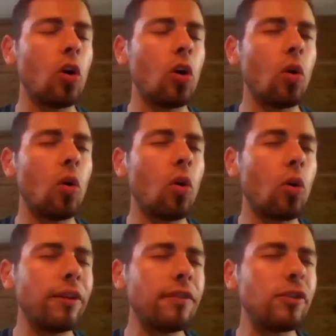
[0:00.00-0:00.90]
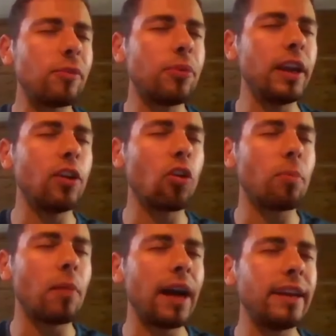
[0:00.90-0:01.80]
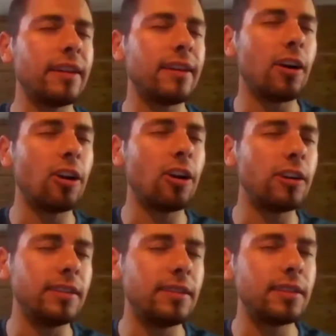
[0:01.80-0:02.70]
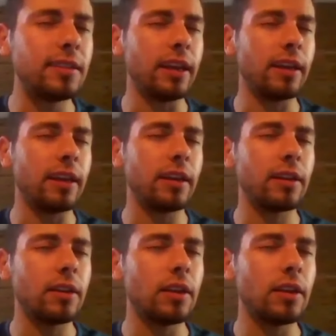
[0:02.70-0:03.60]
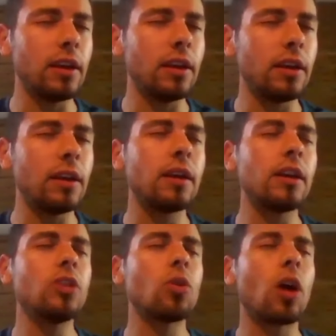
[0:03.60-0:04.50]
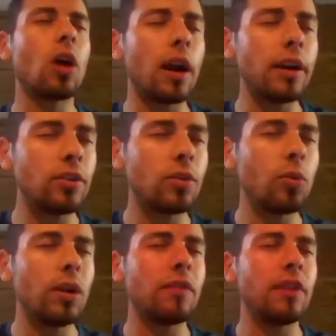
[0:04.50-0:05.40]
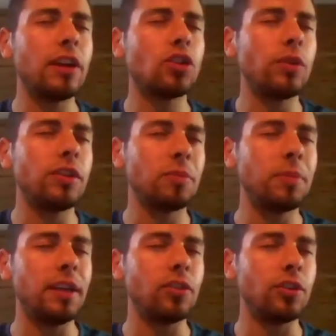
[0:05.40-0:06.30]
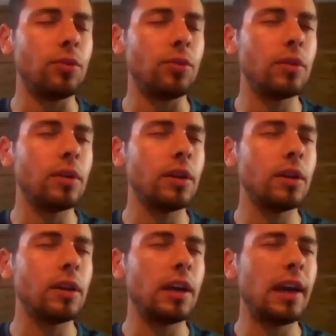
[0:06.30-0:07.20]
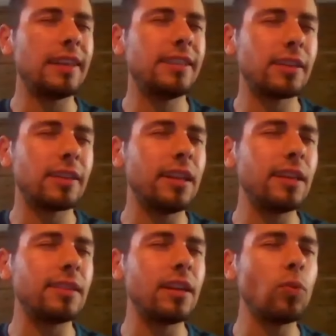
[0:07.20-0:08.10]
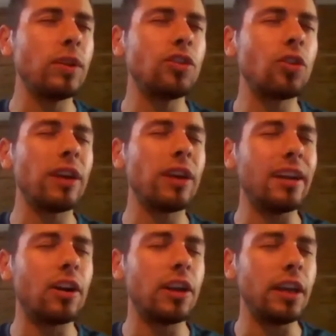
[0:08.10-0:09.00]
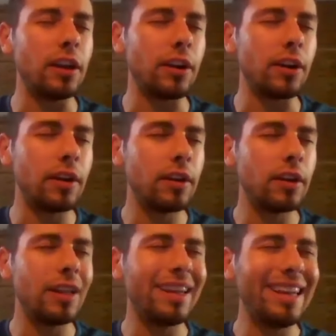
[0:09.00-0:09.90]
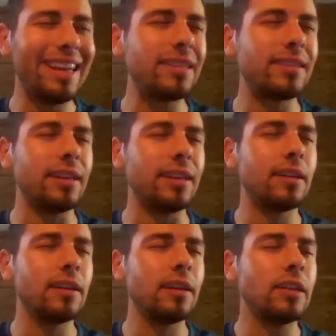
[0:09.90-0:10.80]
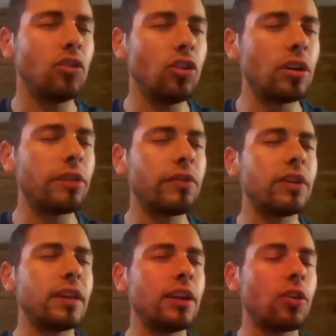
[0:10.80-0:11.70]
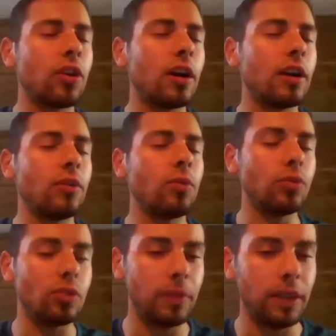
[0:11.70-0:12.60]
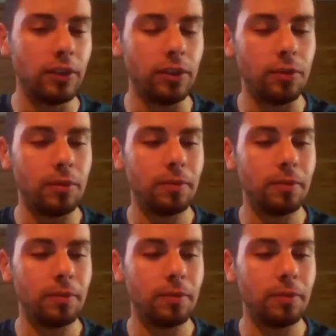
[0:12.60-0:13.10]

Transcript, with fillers: or if you bring your mind and heart in sync, your heart will eventually speak to you. Just listen with your inner ear. Listen. The universe and your heart will speak to you.